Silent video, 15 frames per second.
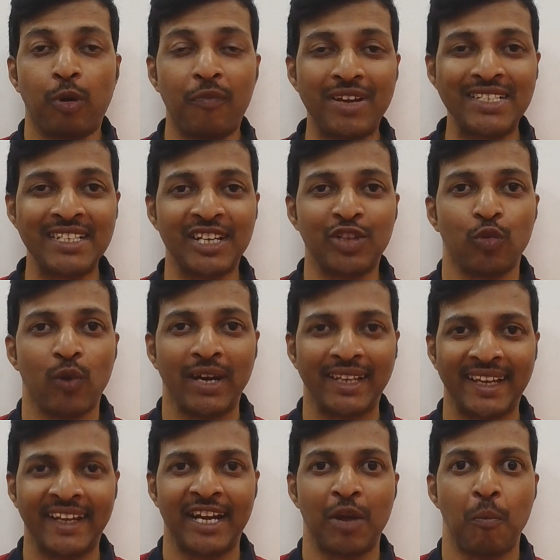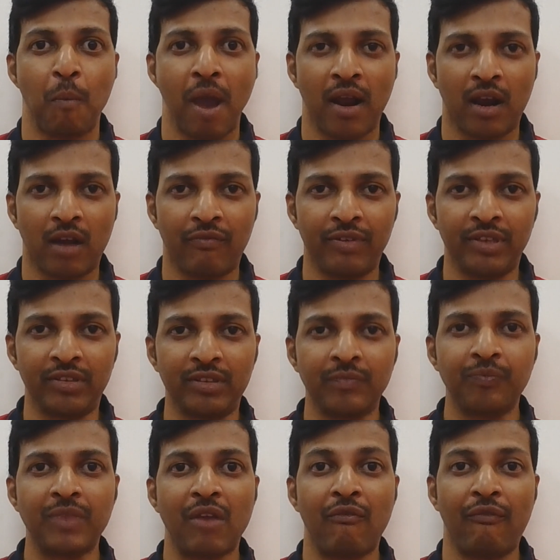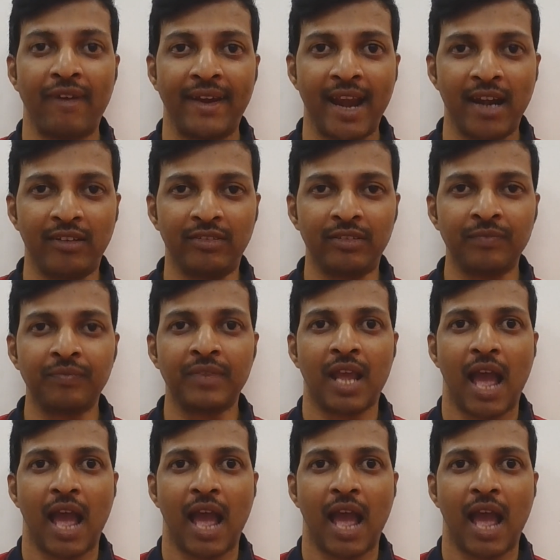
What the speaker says: professionals working in back office, finance,